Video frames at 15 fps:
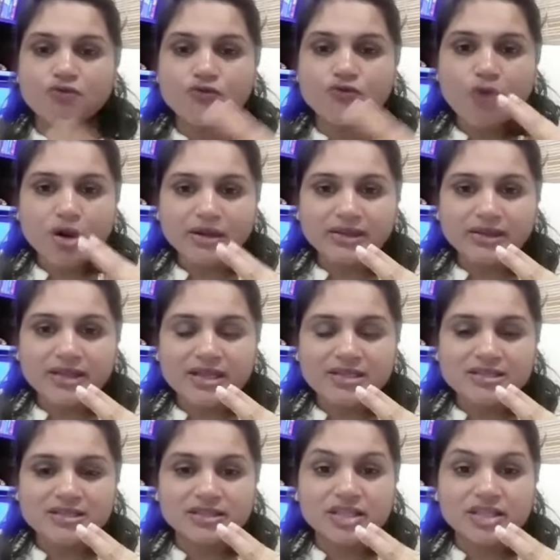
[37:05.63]
What
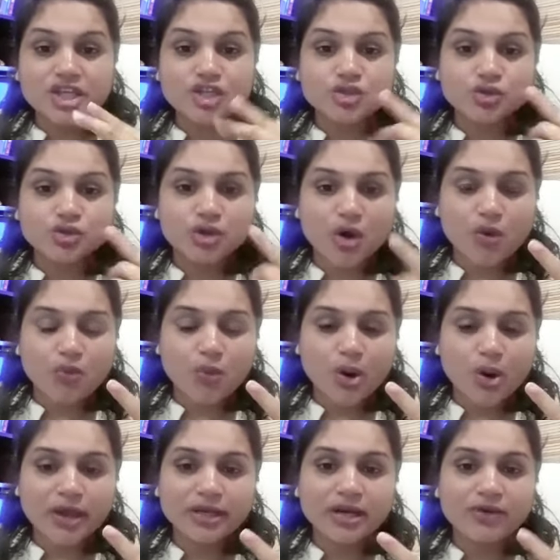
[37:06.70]
things they should
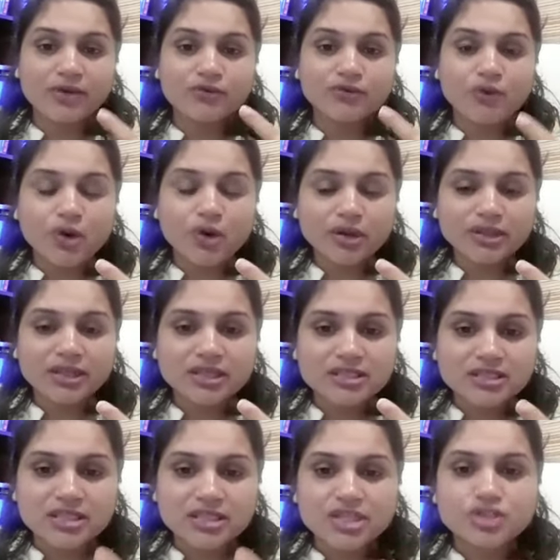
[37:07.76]
avoid and what
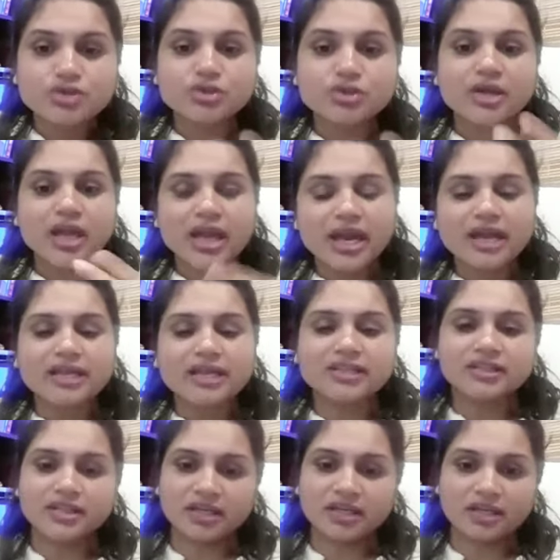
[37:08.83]
things they should add
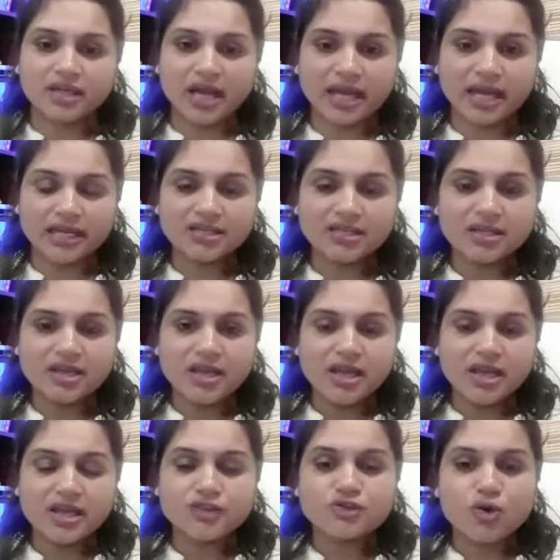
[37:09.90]
in their diet
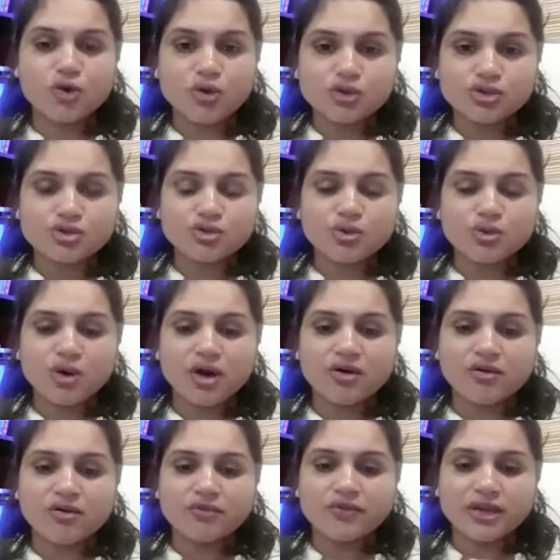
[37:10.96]
is also
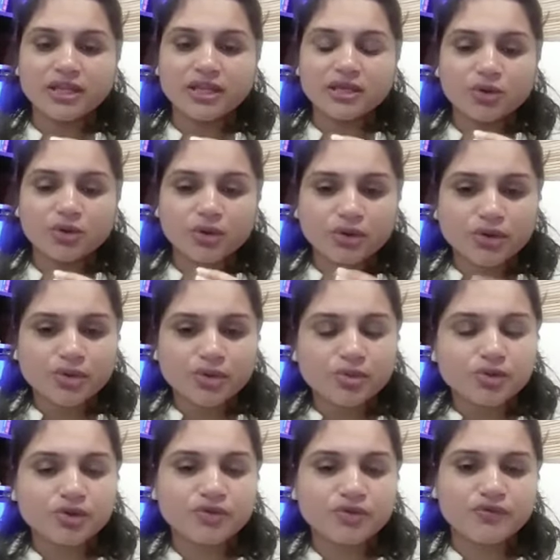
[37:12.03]
a very
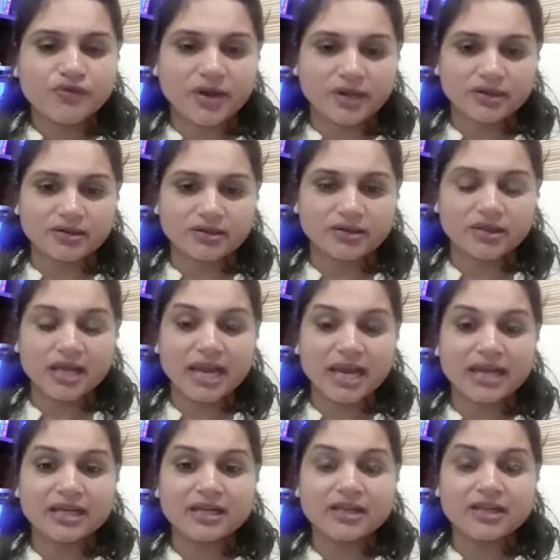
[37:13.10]
contributing factor
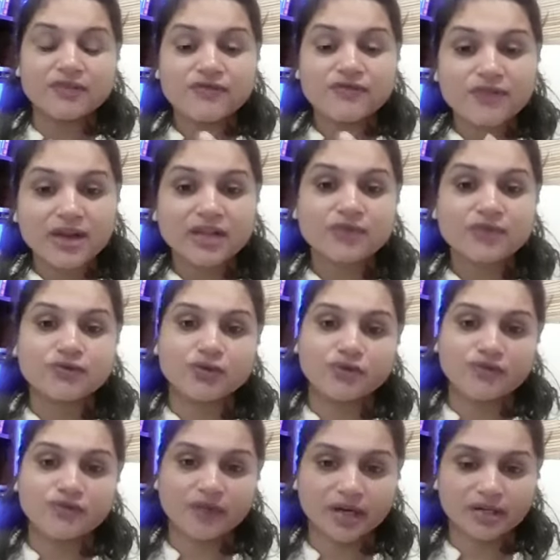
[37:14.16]
and effectful
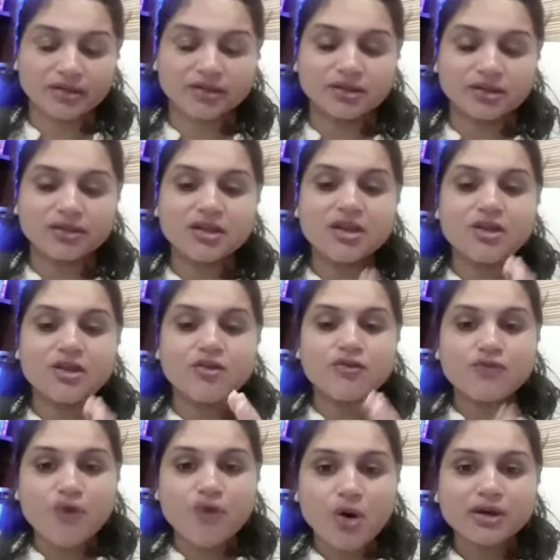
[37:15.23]
factor
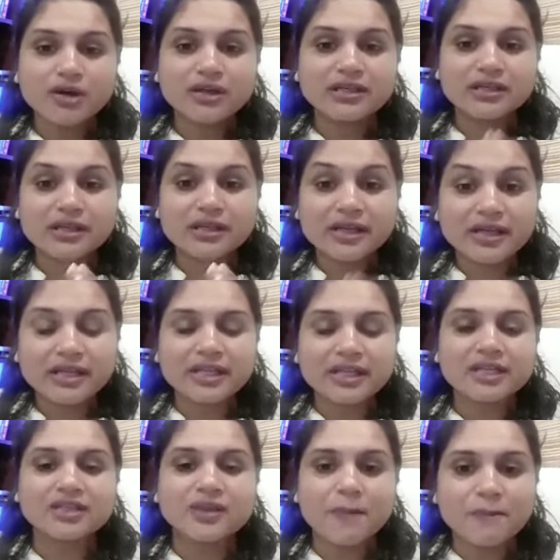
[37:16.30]
for
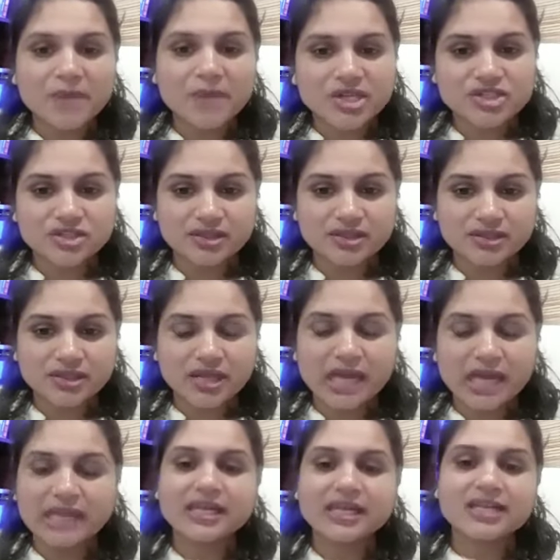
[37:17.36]
treating the patient,
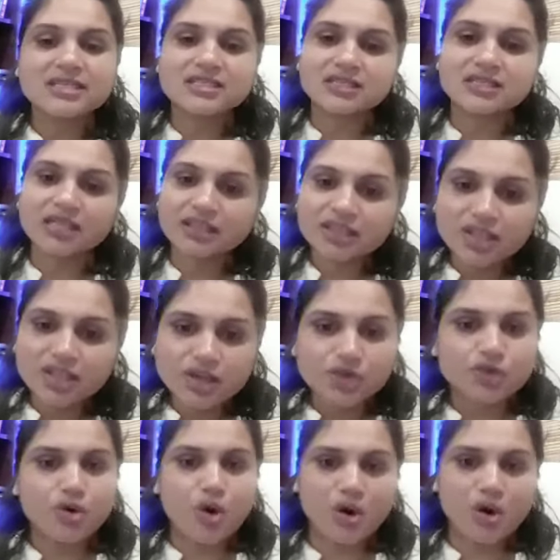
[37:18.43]
and there is
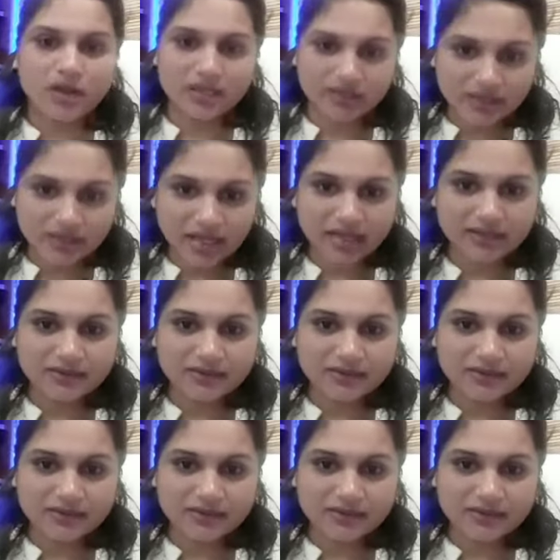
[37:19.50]
nothing wrong in that,